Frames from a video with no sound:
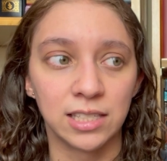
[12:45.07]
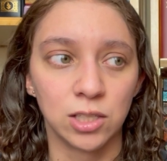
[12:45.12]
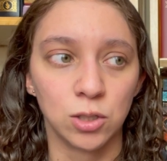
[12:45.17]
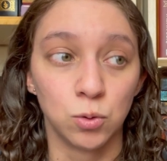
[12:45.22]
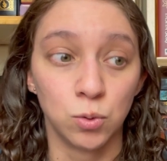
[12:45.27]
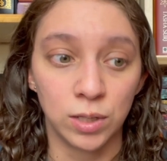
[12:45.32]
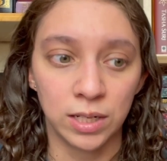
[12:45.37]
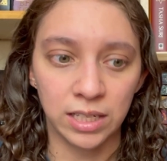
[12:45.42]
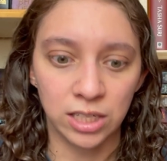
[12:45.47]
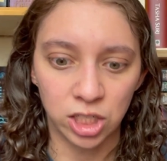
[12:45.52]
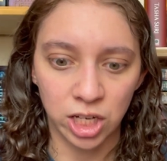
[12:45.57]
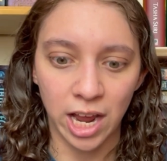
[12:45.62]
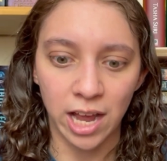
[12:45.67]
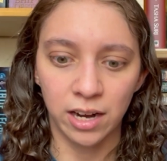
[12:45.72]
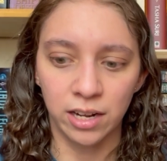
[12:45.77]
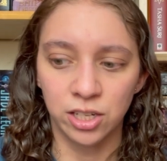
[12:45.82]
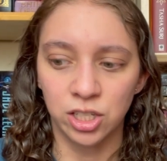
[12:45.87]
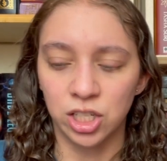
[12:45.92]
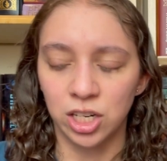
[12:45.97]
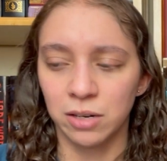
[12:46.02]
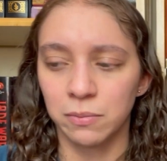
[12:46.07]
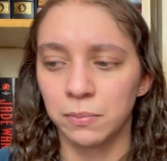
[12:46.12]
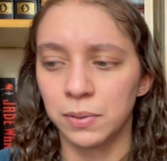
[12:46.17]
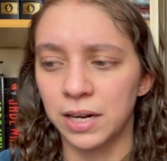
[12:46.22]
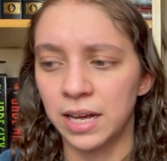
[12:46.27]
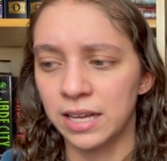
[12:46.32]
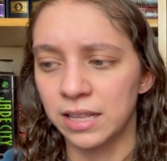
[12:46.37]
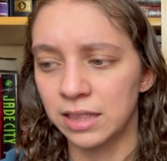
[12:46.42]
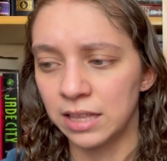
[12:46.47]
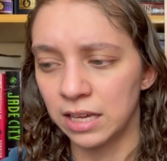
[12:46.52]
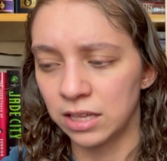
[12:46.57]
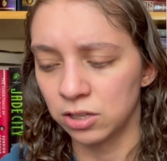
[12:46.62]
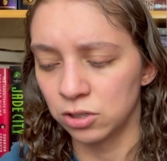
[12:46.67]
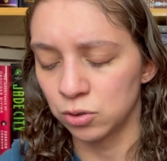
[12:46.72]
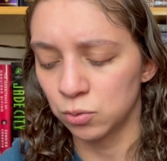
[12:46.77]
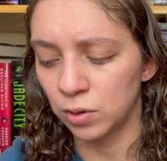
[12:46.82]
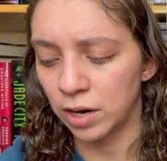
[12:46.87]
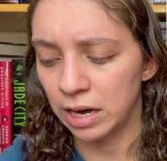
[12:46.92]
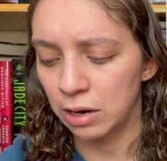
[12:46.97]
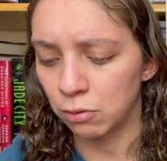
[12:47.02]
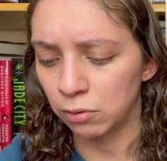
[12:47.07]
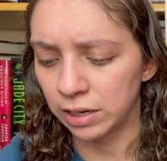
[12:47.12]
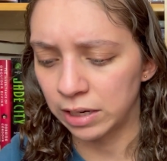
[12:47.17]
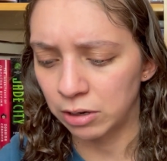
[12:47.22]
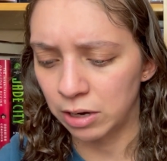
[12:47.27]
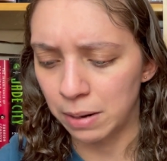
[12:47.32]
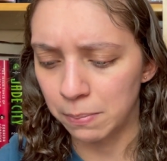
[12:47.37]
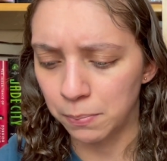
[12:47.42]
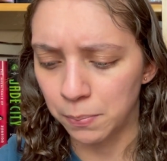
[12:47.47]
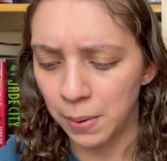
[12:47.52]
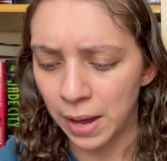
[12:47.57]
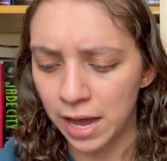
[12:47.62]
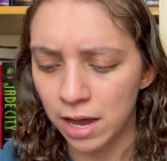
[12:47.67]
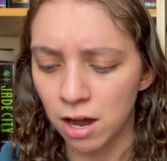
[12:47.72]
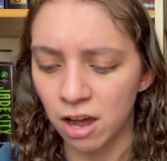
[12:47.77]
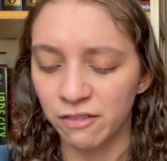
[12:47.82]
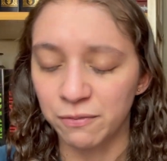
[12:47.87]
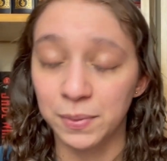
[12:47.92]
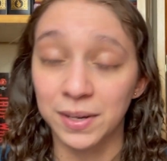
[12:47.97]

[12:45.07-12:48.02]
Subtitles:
is really challenging, but I think there's really good payoff.